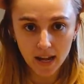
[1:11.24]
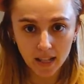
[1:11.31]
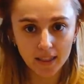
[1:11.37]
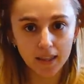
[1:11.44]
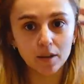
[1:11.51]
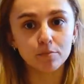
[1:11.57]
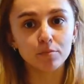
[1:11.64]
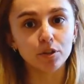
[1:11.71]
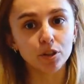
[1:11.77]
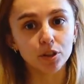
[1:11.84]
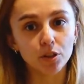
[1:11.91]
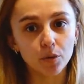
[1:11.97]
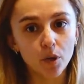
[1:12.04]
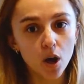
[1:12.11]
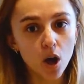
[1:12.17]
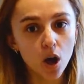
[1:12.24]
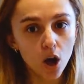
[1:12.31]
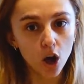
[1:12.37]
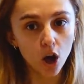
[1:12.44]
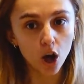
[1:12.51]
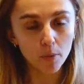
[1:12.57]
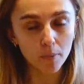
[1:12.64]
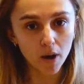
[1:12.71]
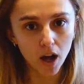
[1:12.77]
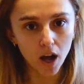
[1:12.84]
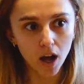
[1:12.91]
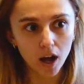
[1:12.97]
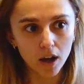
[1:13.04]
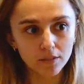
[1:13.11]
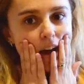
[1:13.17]
anything blue upper
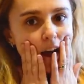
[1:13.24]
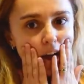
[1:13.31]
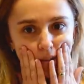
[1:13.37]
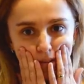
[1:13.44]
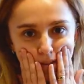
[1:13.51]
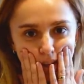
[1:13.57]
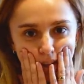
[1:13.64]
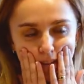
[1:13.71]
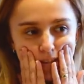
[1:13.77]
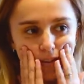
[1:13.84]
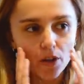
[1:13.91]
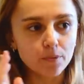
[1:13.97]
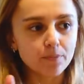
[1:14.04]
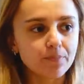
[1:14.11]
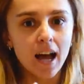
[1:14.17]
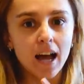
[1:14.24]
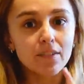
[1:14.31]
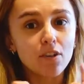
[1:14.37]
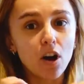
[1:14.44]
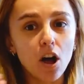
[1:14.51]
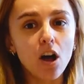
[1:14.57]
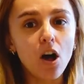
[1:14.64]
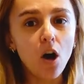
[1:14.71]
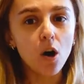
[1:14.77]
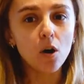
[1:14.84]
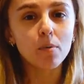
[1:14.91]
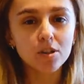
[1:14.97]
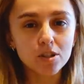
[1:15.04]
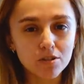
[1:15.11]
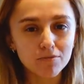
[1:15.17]
half? I don't think so. I've got a whole
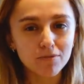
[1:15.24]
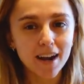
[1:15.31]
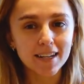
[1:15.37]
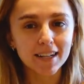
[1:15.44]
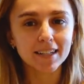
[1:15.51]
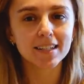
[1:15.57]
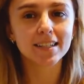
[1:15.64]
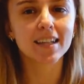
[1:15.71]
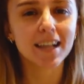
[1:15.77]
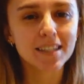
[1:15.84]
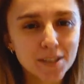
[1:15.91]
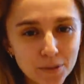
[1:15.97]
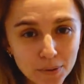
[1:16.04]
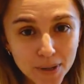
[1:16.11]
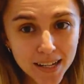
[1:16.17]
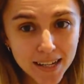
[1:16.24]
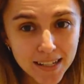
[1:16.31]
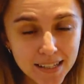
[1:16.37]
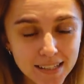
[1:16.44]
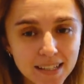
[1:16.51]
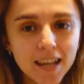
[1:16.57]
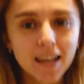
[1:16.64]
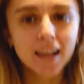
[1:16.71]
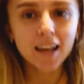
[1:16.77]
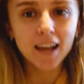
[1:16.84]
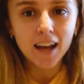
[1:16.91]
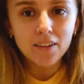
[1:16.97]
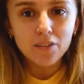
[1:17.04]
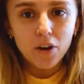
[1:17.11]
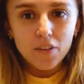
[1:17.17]
bunch of red accessories.
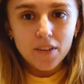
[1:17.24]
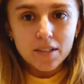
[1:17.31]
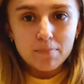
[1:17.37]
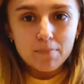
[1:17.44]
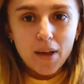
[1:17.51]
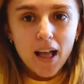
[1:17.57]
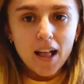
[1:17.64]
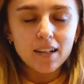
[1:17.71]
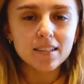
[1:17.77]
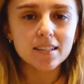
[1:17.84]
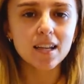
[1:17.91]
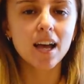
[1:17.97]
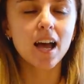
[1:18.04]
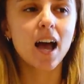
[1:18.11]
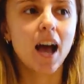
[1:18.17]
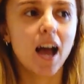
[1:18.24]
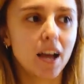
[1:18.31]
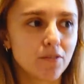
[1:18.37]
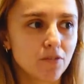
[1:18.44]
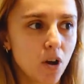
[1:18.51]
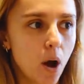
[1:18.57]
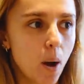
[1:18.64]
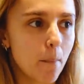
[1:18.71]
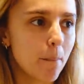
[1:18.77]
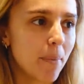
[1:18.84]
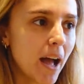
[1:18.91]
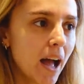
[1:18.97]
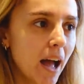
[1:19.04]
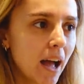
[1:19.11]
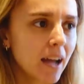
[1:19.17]
I've got this belt, I've got a
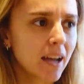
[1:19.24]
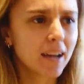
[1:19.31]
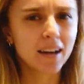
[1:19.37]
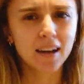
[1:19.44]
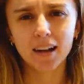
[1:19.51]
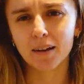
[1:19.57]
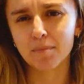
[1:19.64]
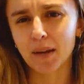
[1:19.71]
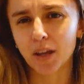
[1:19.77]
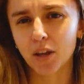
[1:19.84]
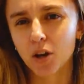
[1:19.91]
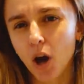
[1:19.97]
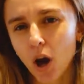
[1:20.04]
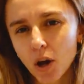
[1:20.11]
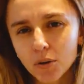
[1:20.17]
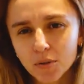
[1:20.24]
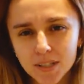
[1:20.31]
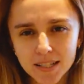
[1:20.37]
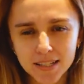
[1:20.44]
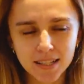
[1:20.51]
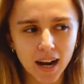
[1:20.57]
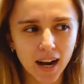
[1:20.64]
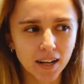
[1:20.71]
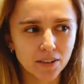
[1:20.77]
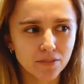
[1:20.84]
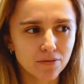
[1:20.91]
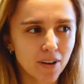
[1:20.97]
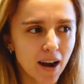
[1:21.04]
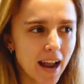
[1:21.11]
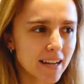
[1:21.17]
bag, my coat is kind
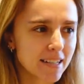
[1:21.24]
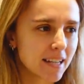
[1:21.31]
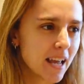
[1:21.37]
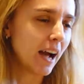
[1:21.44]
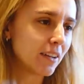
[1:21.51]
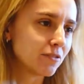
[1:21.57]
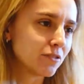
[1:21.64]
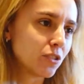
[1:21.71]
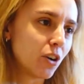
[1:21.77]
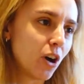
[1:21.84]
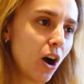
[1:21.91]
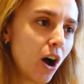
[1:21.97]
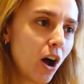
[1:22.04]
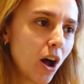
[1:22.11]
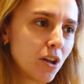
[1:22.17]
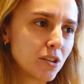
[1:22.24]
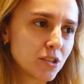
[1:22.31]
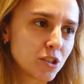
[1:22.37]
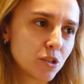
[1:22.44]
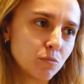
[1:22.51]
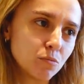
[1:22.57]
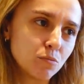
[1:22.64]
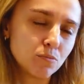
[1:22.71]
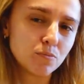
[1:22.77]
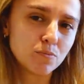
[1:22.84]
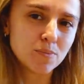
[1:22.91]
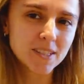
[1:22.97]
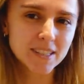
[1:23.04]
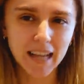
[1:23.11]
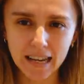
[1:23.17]
of red. I've got some
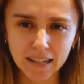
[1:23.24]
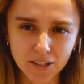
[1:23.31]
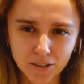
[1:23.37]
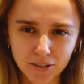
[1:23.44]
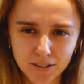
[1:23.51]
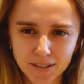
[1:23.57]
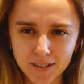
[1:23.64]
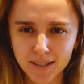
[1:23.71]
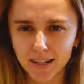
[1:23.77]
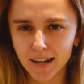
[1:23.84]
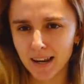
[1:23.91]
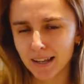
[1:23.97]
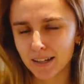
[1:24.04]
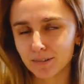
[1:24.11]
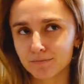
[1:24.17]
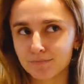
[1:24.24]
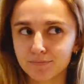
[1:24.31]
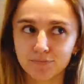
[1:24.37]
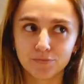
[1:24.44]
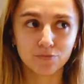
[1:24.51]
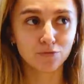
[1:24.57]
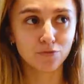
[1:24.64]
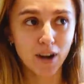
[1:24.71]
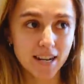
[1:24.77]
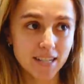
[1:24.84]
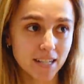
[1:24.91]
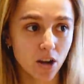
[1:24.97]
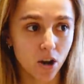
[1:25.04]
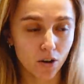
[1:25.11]
sandals that are like reddy